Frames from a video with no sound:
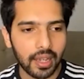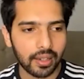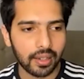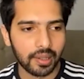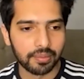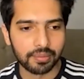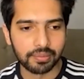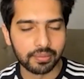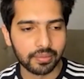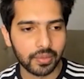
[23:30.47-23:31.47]
Uh,
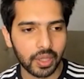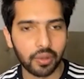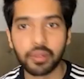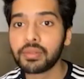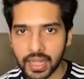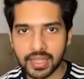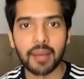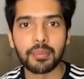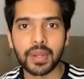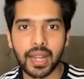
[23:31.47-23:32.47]
you know,
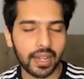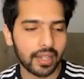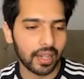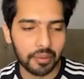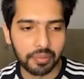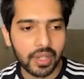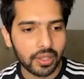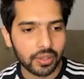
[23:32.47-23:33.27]
example, Eric Nam.